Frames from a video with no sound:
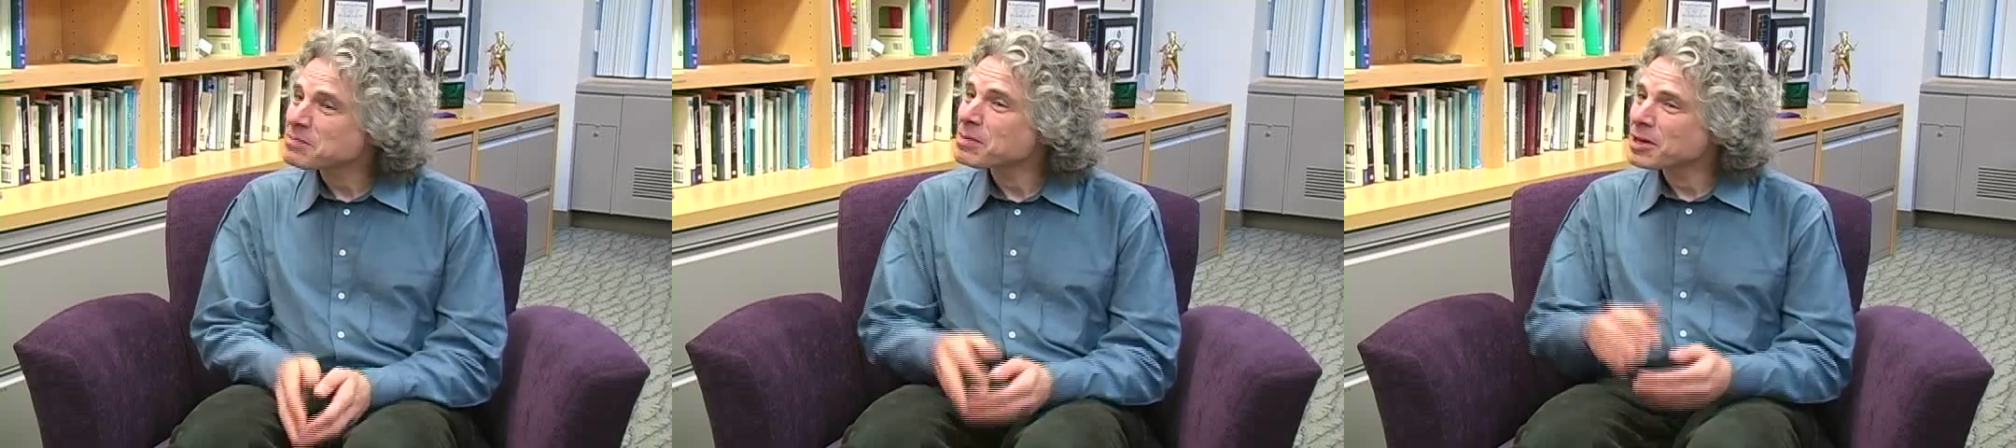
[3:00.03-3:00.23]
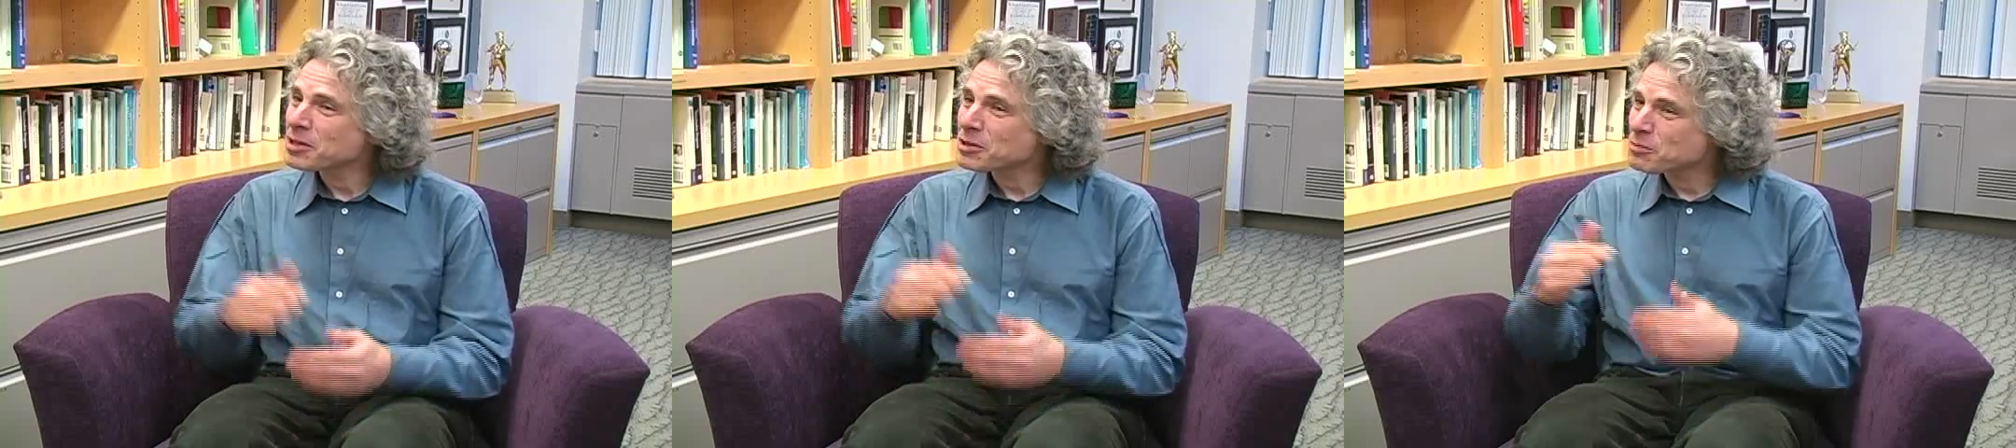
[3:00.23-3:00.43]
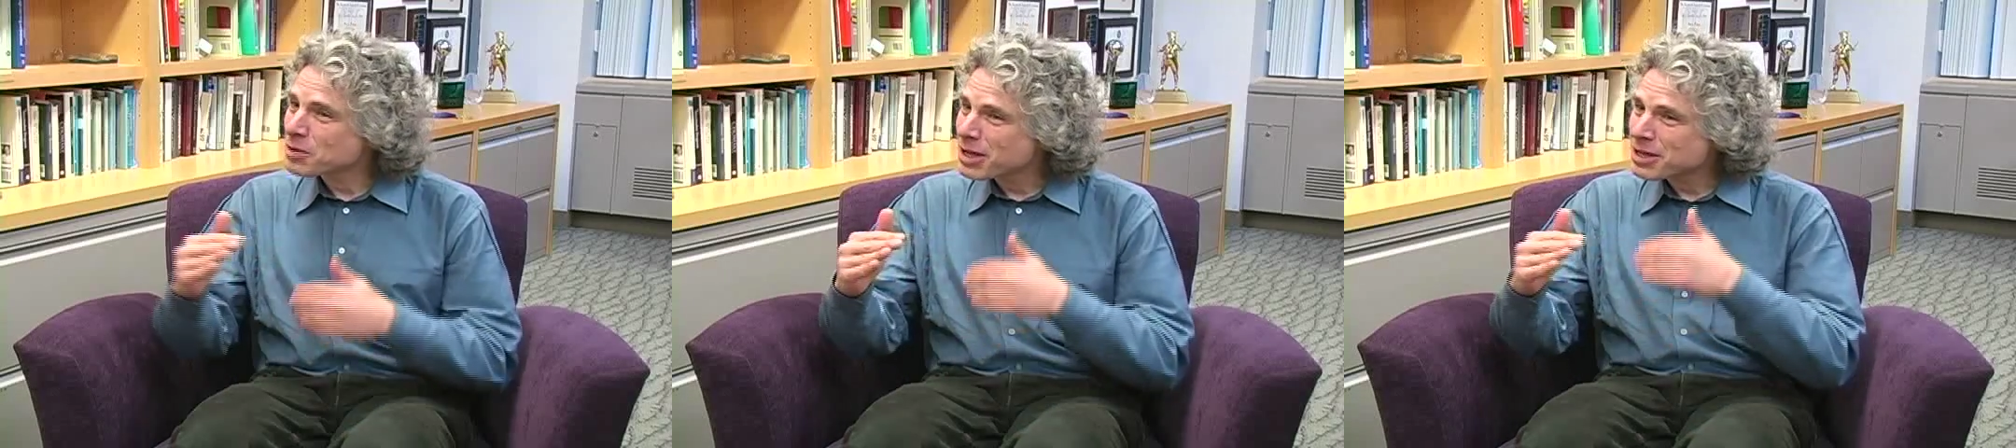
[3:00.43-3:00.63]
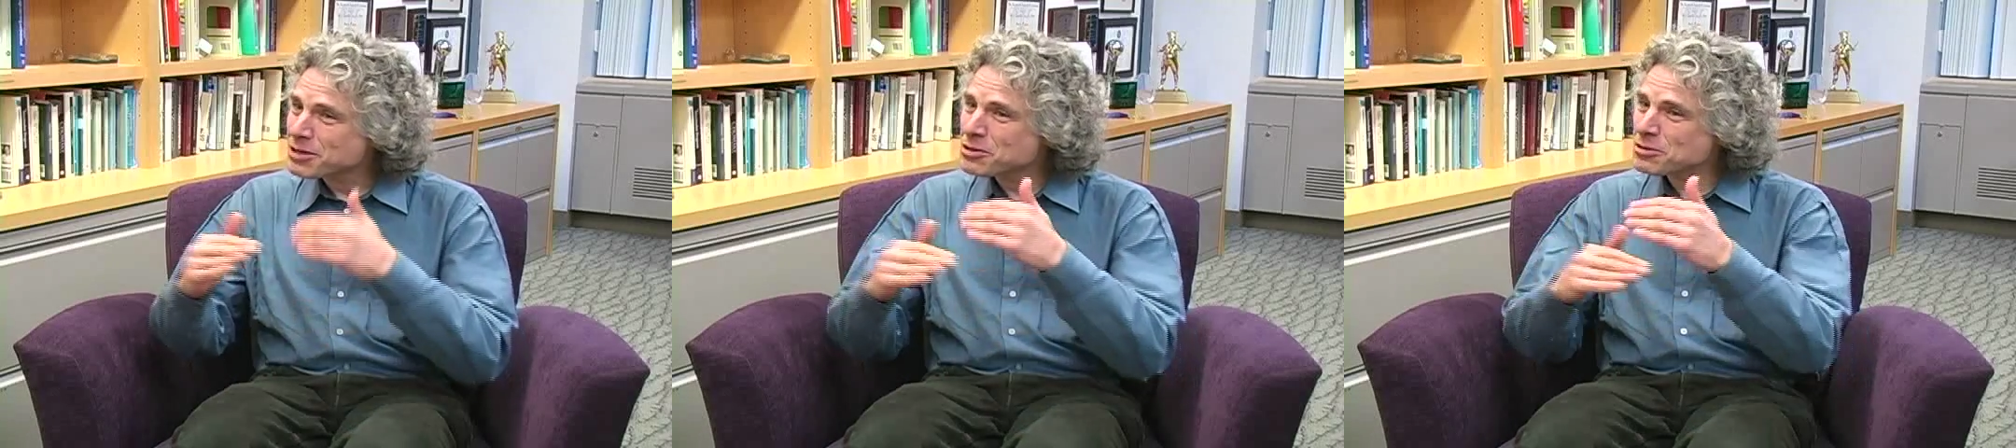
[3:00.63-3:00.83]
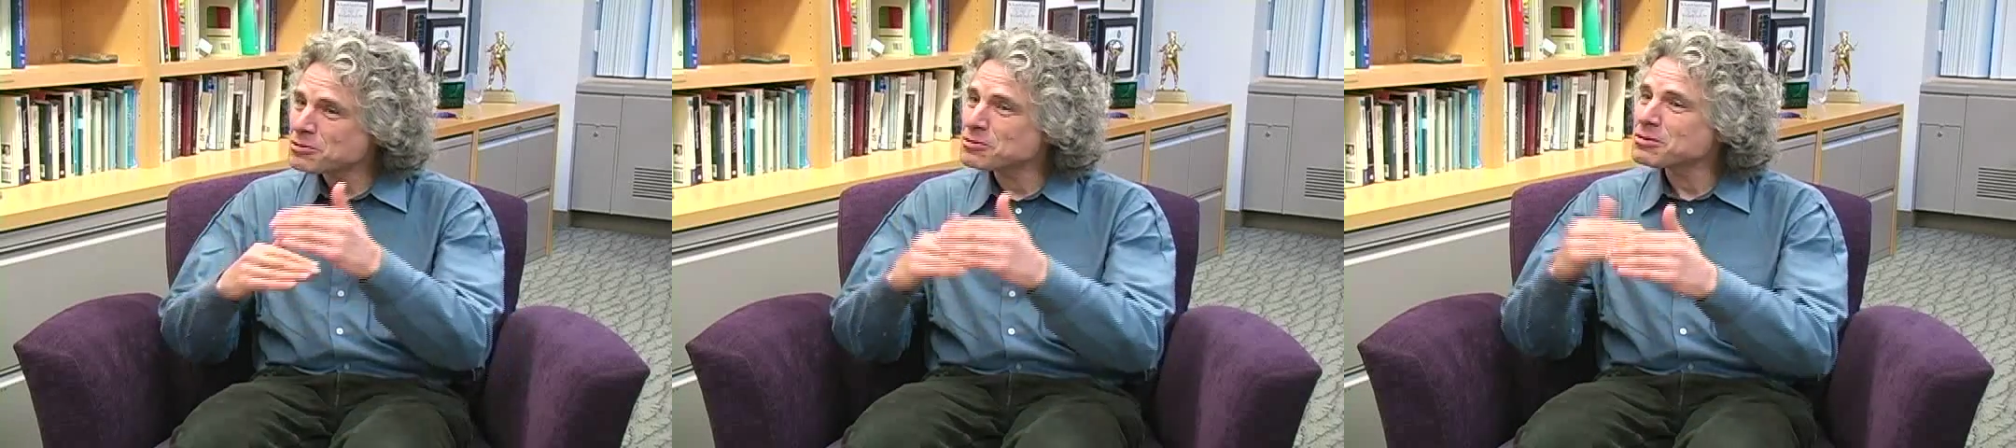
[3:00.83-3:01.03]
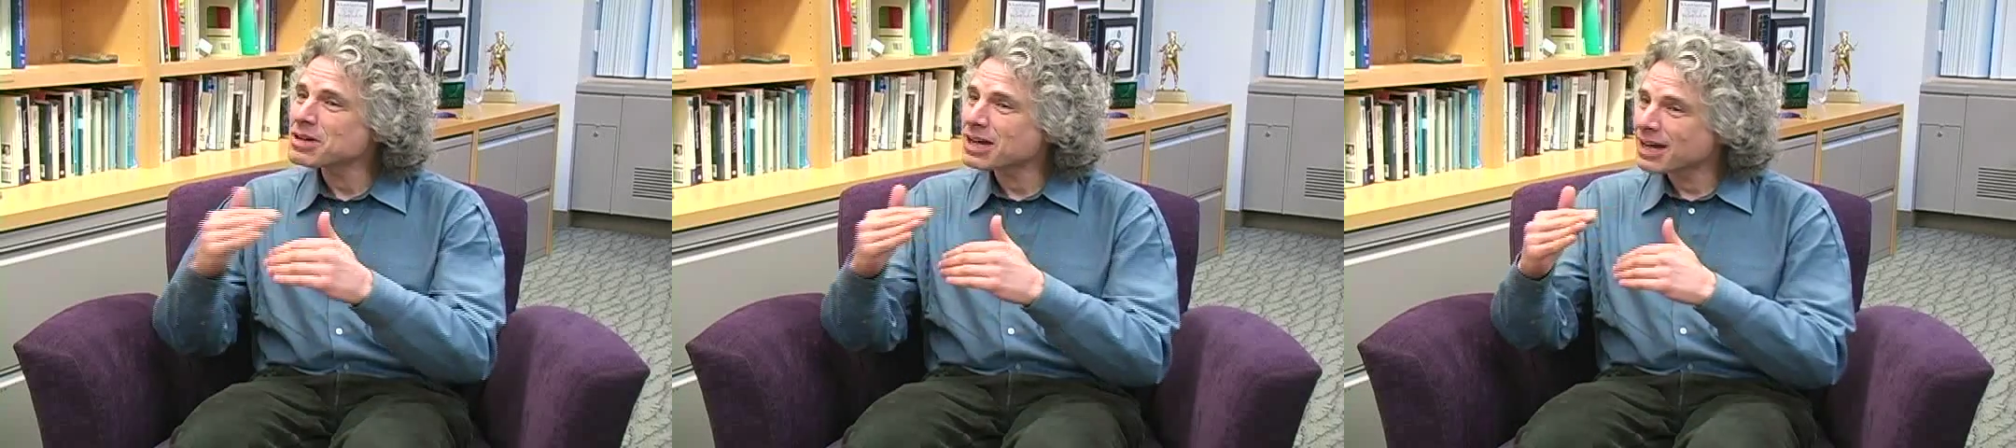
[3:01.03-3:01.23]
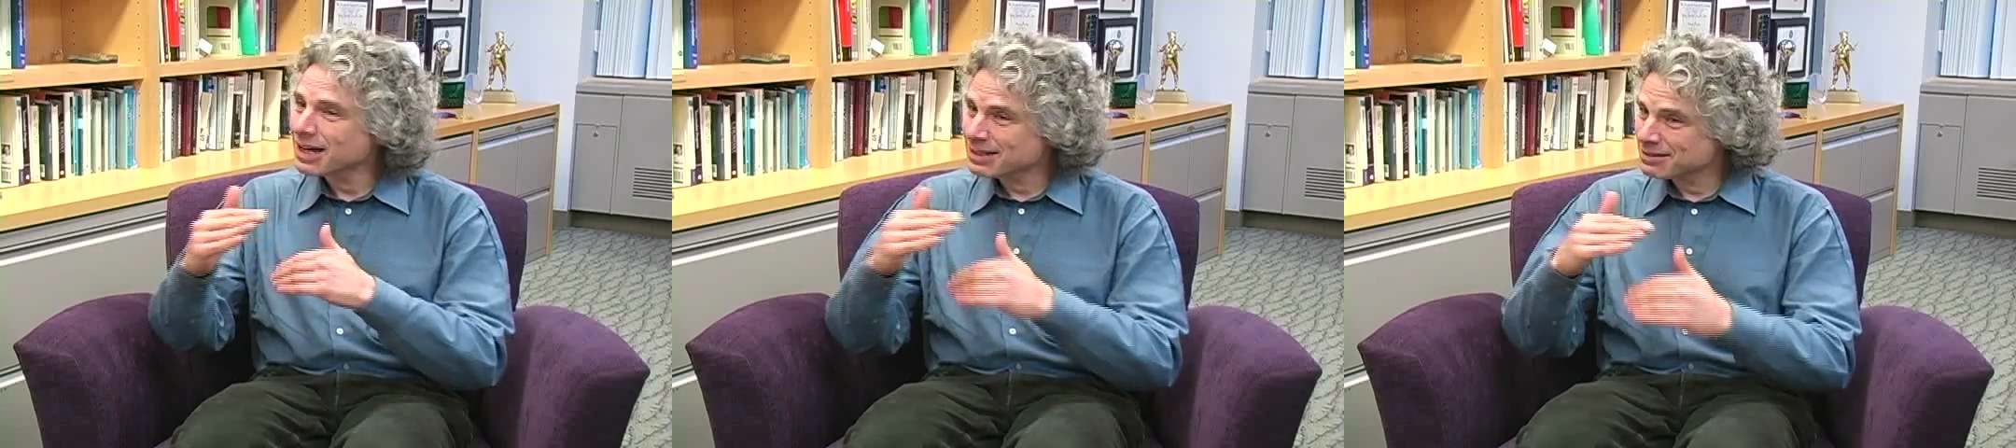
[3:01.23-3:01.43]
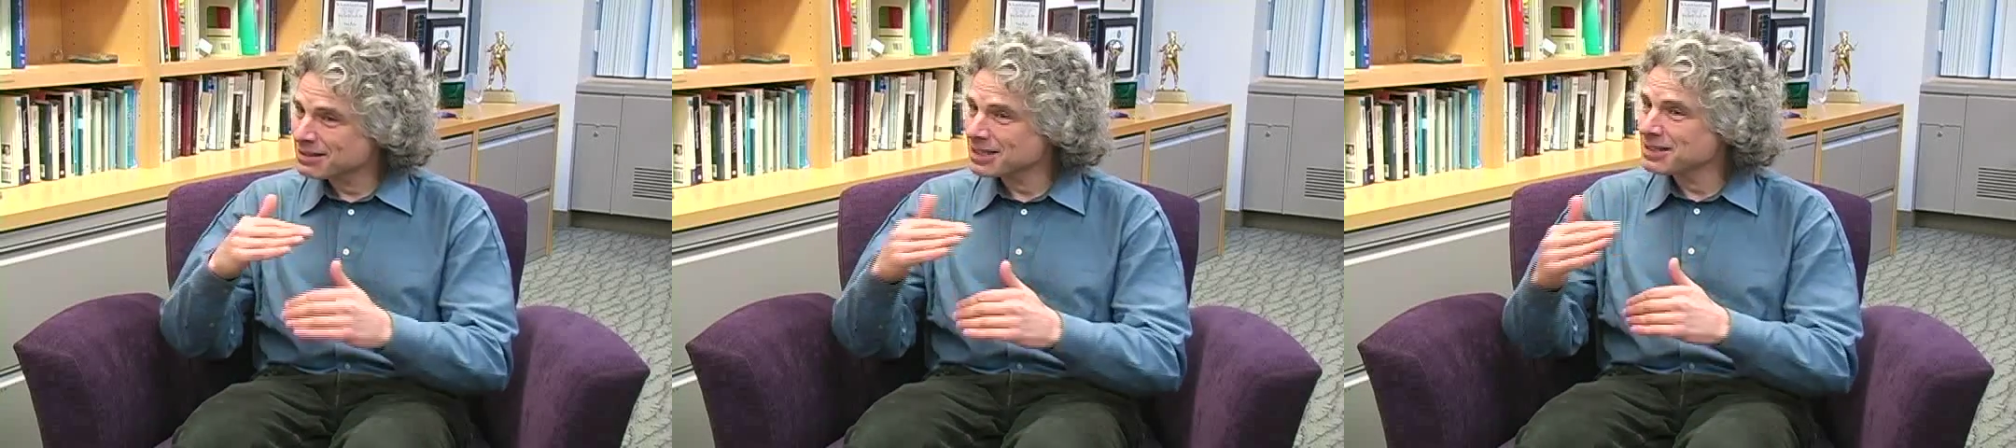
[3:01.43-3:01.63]
by the way you
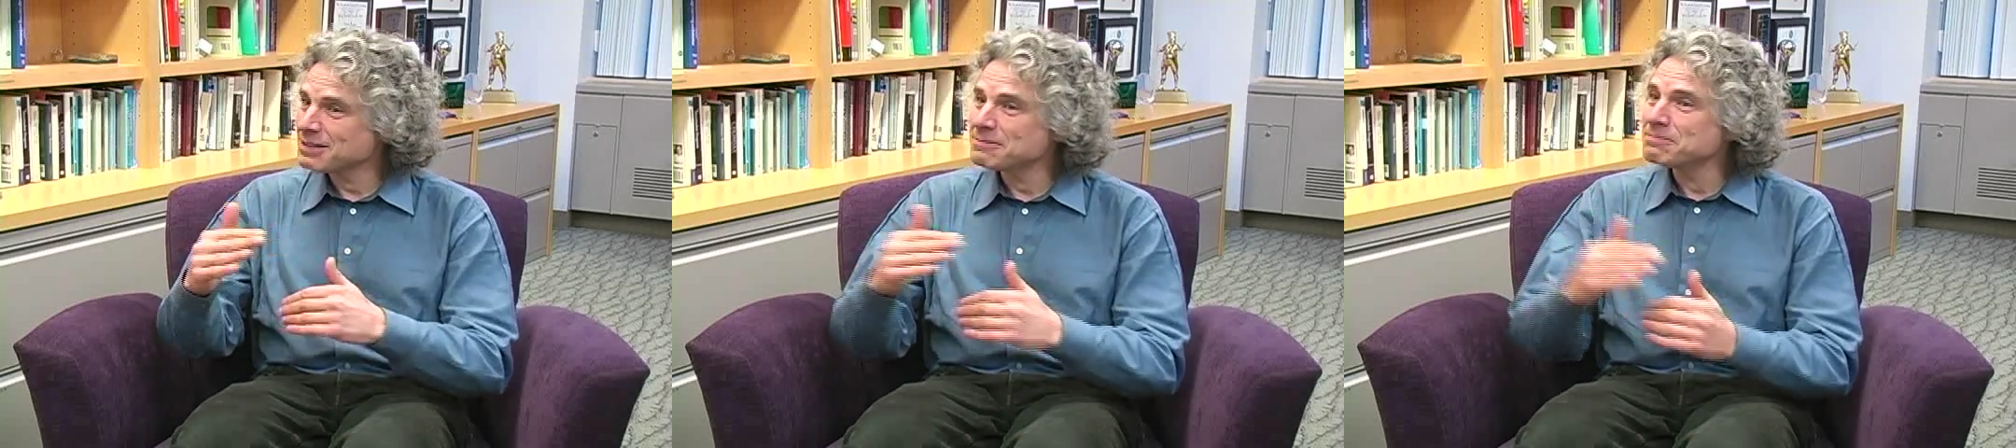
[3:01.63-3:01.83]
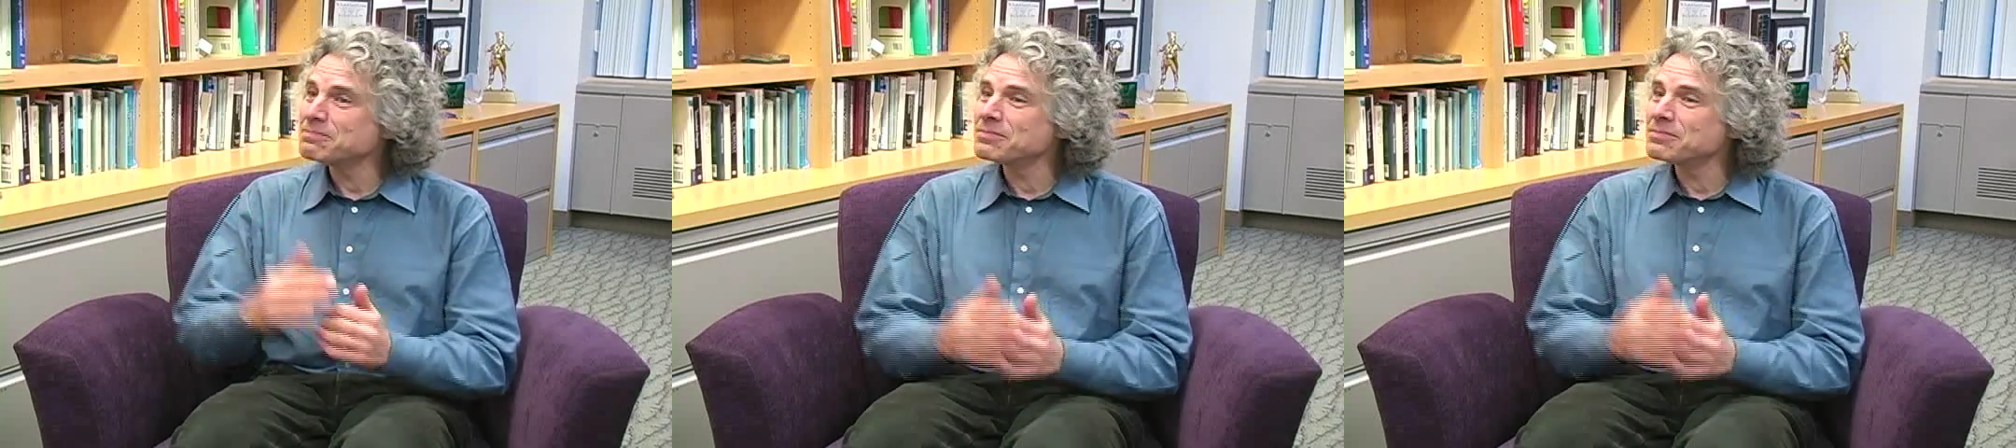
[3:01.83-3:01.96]
cut the